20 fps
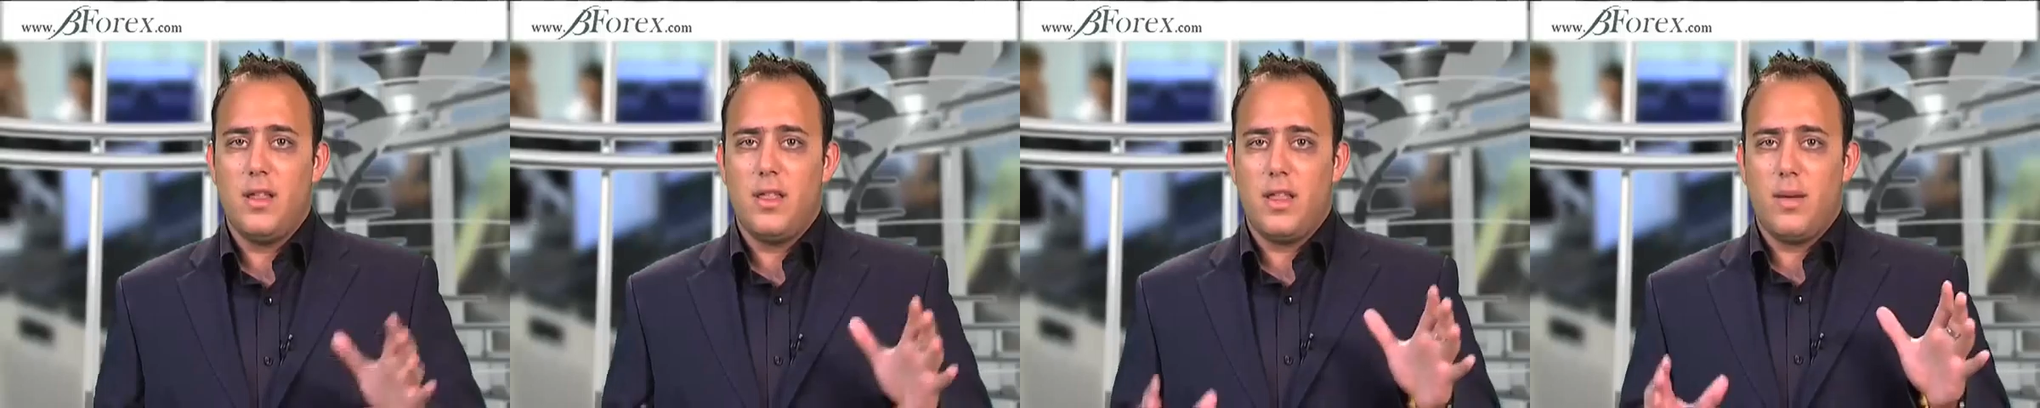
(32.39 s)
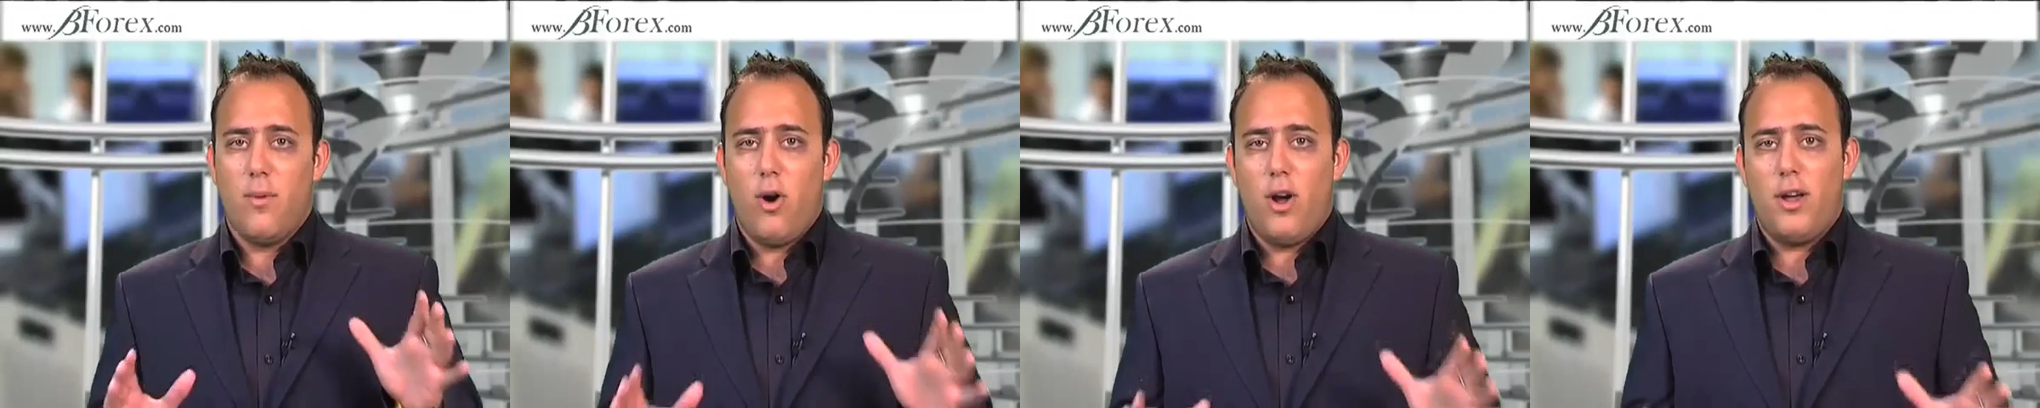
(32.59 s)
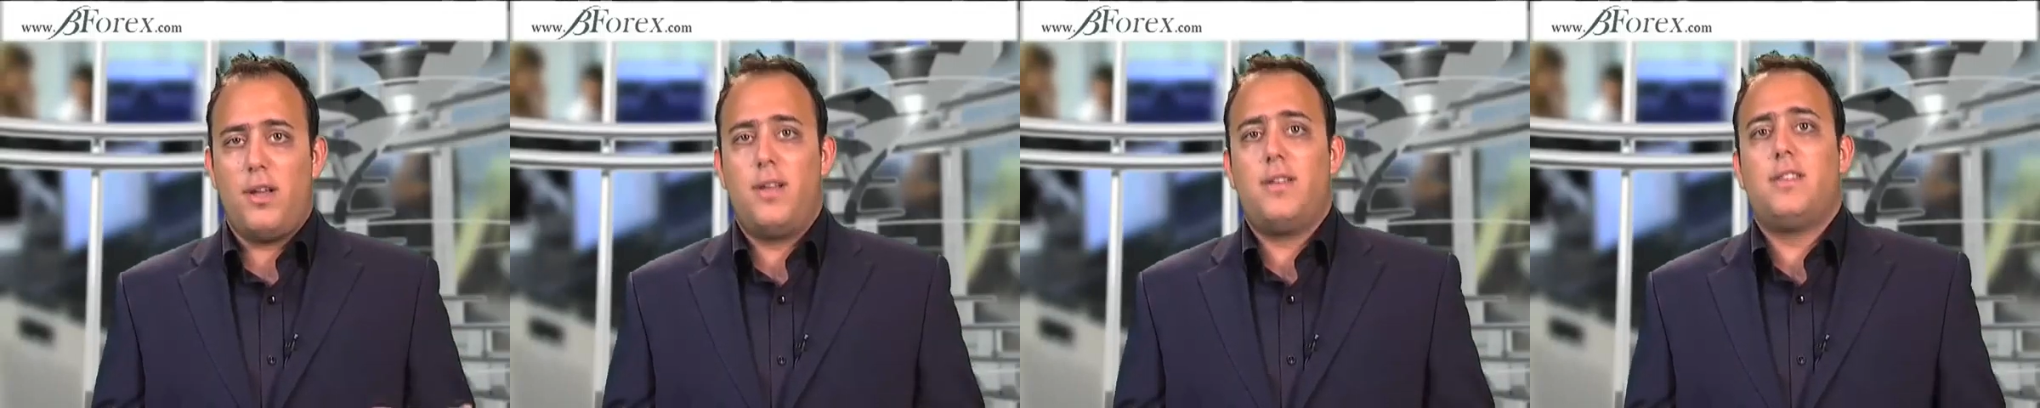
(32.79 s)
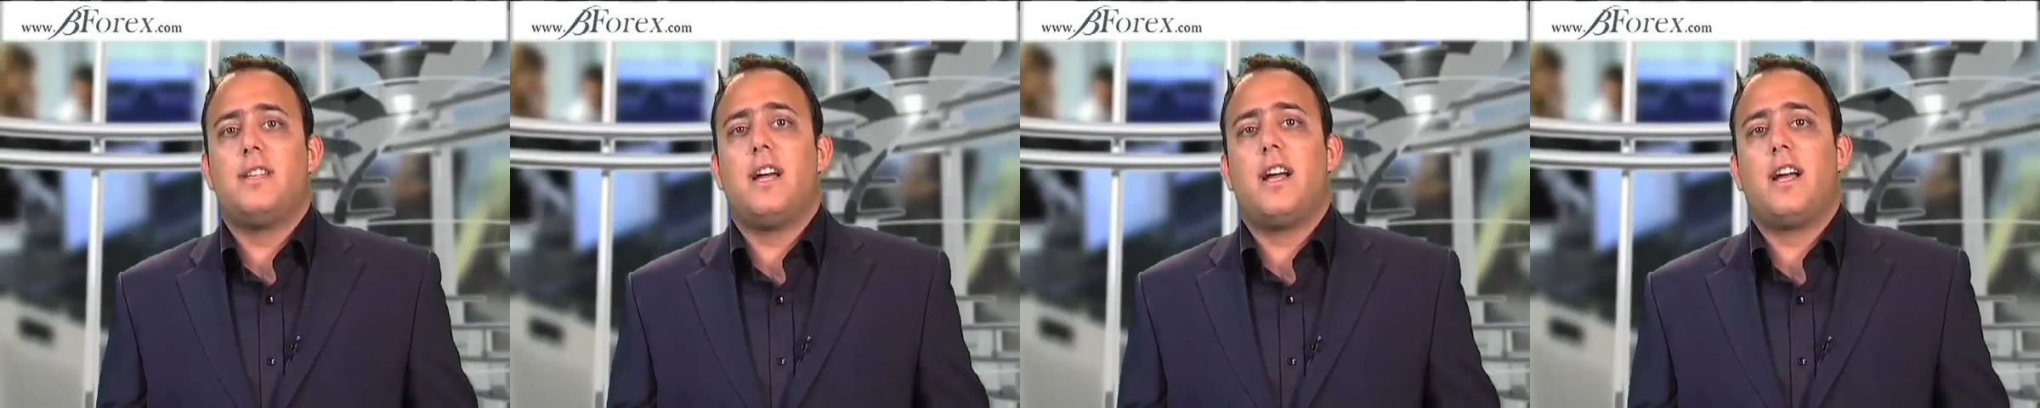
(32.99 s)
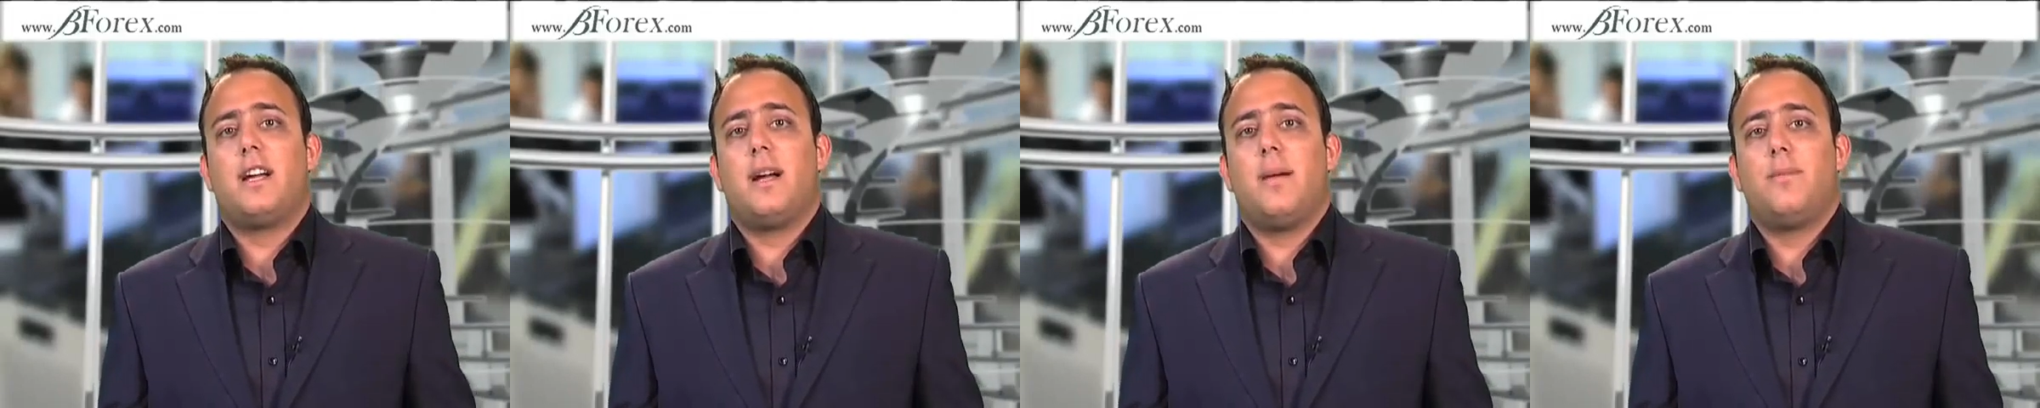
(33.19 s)
The market has
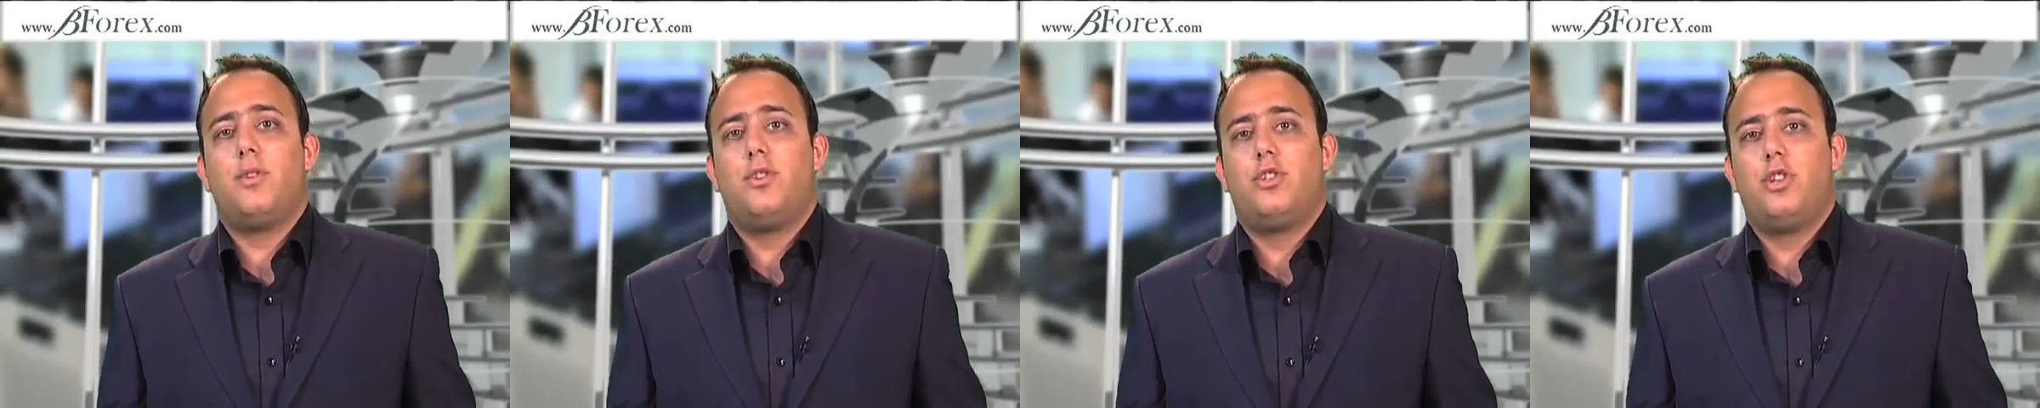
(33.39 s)
now come to